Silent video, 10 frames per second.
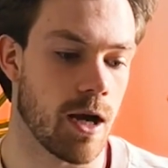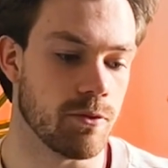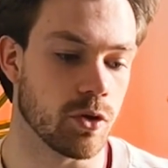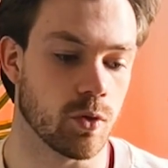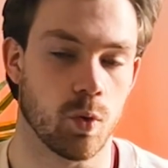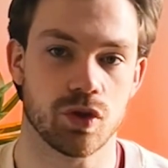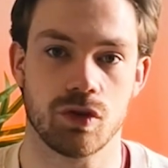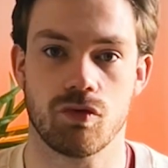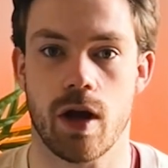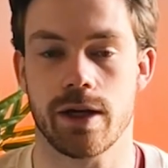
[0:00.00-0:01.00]
You can
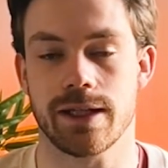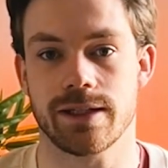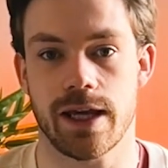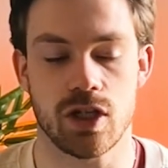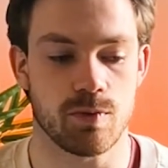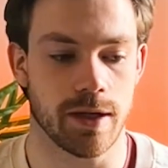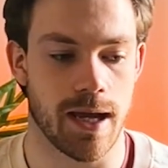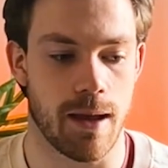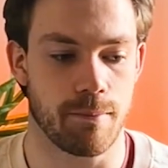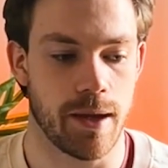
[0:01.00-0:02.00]
also run engagement
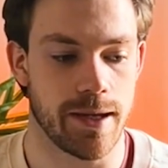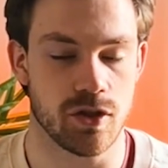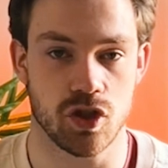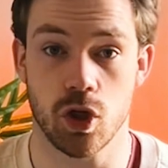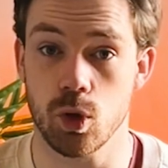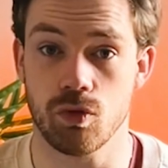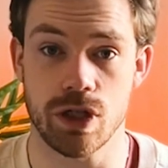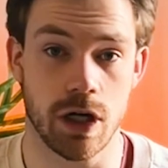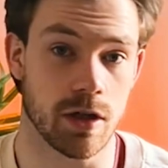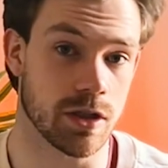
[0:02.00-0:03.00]
campaigns to
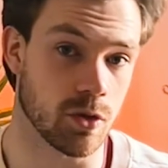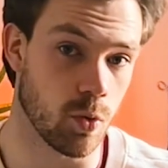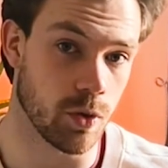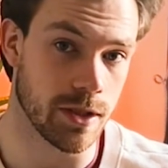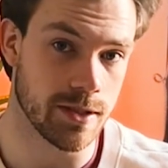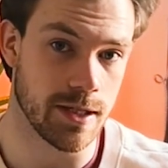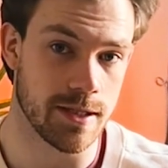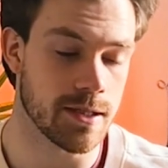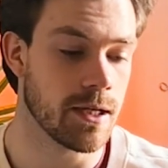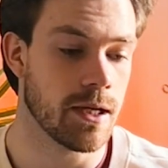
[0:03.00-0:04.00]
retargeting
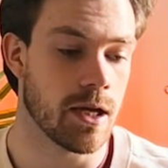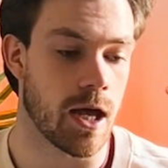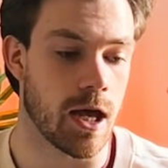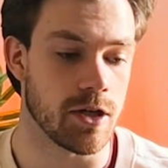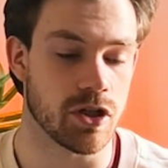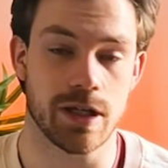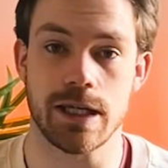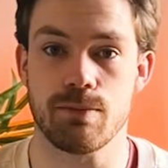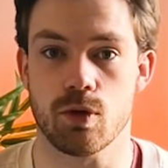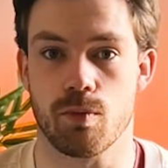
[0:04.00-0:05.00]
audiences to
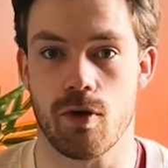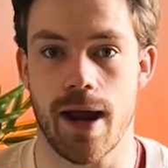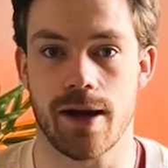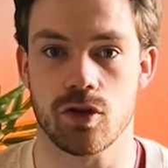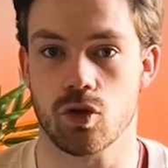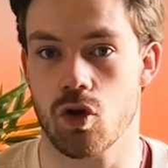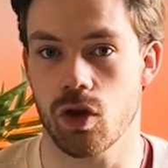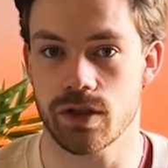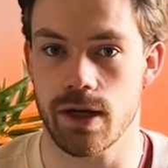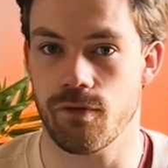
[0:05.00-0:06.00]
keep your brand and your
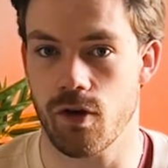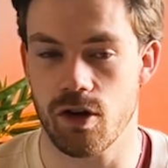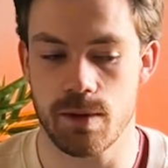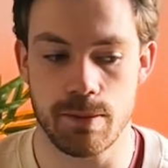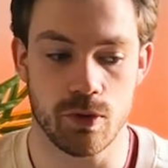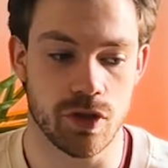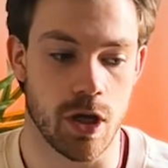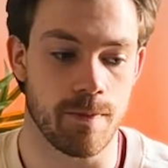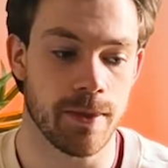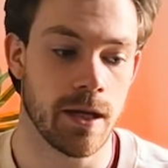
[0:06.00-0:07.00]
content in front of people.
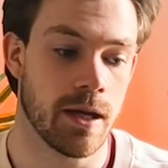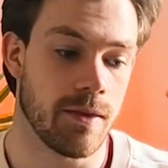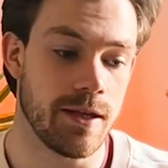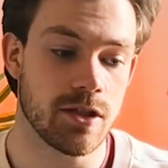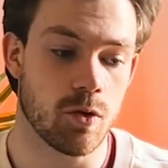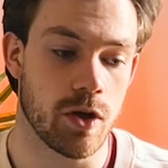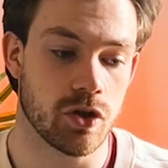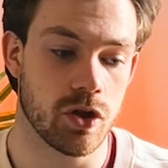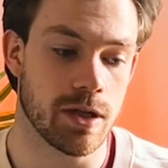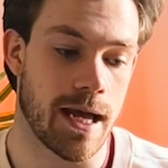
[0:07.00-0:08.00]
So these are quite
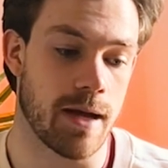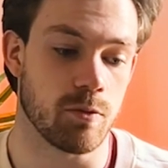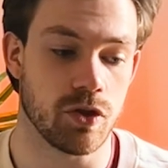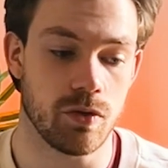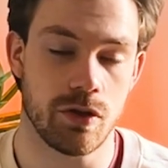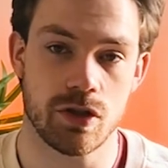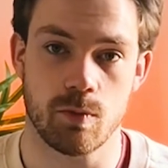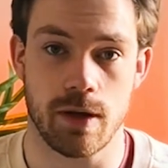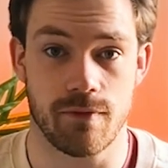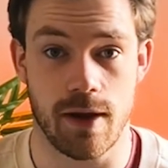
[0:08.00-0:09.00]
good and we do use
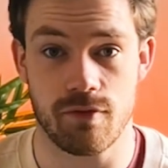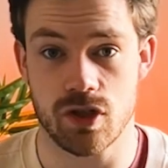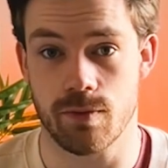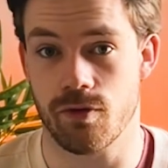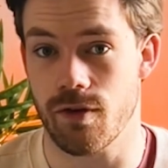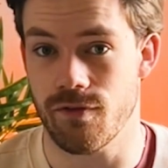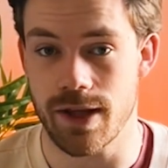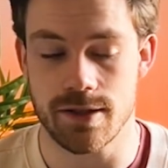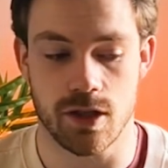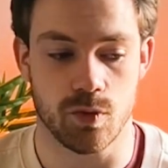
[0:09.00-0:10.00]
them. We have leveraged them for
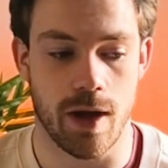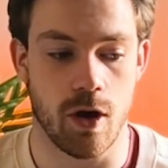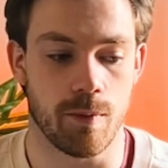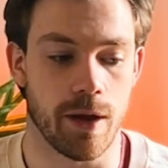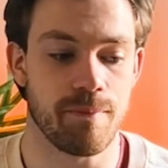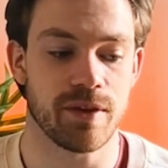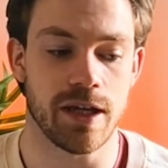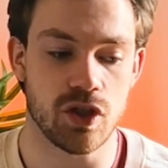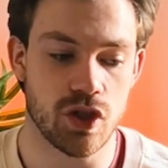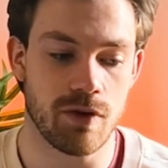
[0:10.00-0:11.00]
events as well, but
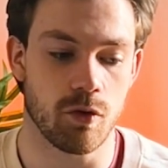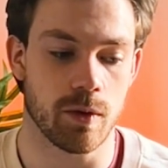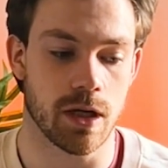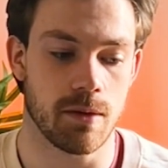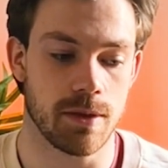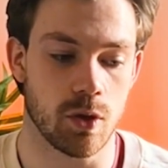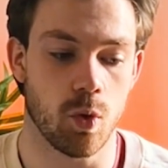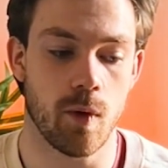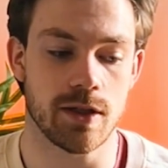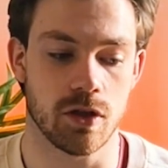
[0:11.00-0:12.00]
in general, we're gonna be
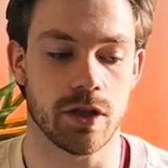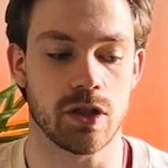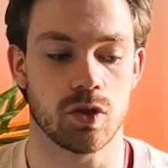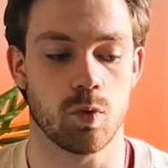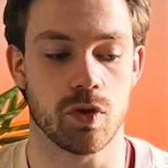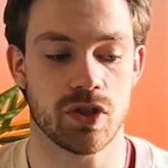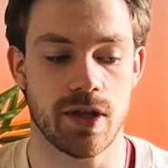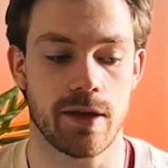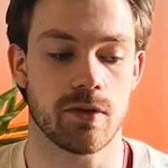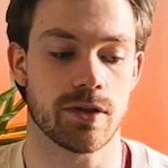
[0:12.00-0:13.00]
always looking towards
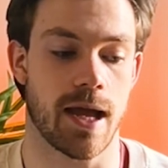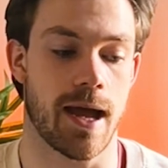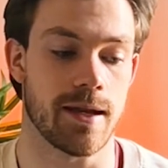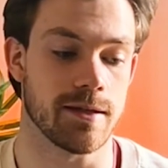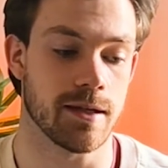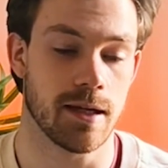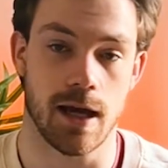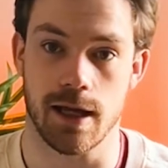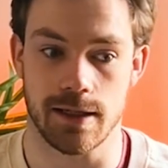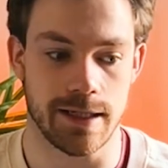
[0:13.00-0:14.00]
sales and
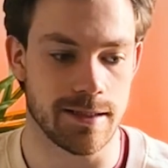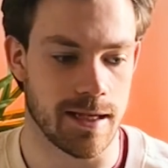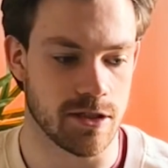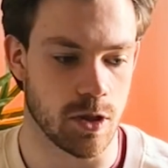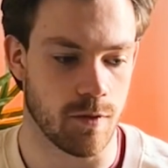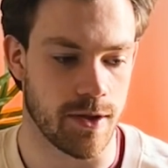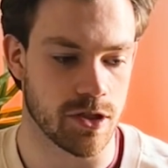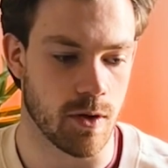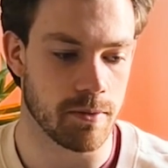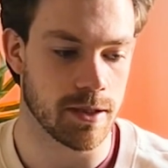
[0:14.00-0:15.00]
leads as a two event.
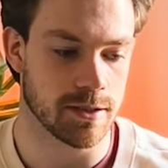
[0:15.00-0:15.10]
So I'm gonna